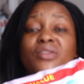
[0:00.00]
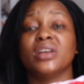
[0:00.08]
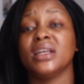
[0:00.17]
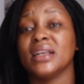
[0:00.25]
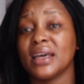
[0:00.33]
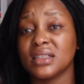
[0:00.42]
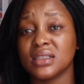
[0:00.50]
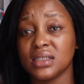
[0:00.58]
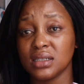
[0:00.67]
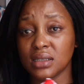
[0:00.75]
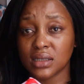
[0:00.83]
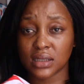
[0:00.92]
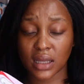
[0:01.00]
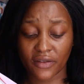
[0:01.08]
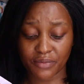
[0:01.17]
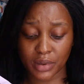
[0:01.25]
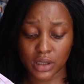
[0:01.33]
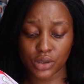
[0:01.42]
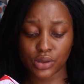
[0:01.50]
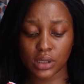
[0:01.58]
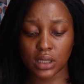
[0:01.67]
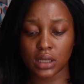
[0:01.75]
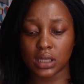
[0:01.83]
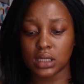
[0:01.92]
really like these. I've been
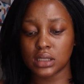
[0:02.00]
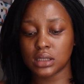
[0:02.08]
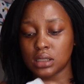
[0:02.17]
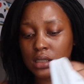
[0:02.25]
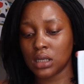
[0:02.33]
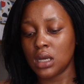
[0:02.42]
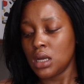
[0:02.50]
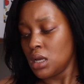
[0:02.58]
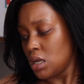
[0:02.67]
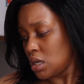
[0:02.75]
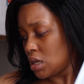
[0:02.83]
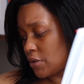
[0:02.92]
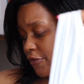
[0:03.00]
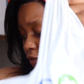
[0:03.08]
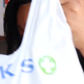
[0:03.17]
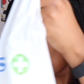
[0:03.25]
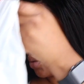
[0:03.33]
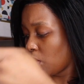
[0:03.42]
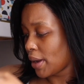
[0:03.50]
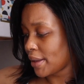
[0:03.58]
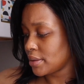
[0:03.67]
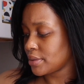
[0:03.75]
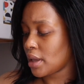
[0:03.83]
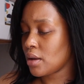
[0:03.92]
using these for a
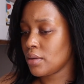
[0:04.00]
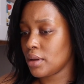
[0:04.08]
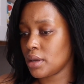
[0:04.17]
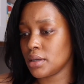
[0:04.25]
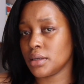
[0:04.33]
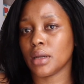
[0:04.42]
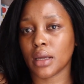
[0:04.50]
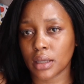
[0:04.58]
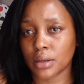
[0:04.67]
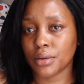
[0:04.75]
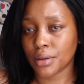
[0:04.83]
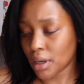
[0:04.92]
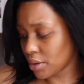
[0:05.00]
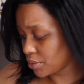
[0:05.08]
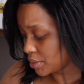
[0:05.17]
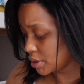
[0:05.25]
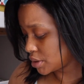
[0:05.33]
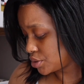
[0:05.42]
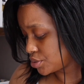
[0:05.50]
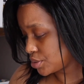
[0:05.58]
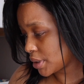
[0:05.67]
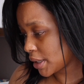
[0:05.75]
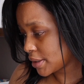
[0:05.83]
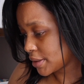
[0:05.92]
while now and I really do
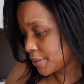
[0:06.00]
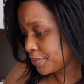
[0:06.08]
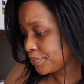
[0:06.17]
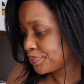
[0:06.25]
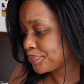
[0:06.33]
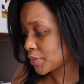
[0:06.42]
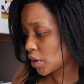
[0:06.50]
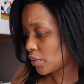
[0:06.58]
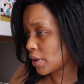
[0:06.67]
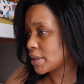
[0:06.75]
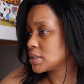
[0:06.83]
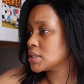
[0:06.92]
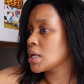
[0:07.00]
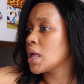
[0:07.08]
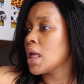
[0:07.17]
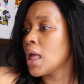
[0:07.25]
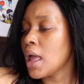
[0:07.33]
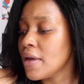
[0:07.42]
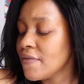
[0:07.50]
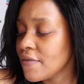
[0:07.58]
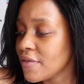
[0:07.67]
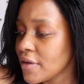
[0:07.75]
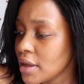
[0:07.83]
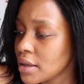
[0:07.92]
like them, right? And
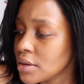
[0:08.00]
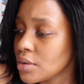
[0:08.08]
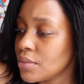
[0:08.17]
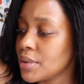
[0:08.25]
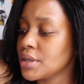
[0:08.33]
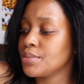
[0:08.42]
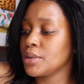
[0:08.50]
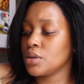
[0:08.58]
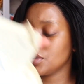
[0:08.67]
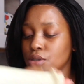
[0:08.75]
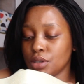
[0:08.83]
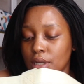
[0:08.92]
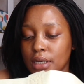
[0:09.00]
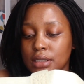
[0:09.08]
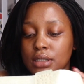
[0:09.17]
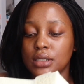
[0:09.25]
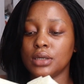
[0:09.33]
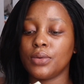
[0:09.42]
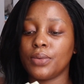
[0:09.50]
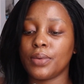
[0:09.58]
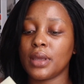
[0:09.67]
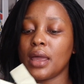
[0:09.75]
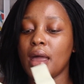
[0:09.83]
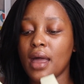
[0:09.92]
then what did we also get?
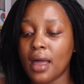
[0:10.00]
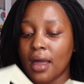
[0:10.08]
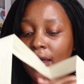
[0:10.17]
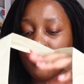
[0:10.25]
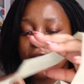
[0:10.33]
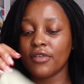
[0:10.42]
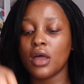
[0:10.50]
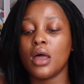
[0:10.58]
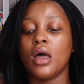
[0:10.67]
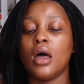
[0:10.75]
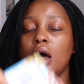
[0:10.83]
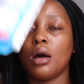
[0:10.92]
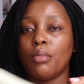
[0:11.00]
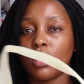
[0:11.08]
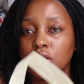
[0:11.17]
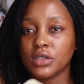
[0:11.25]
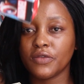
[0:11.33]
We have a box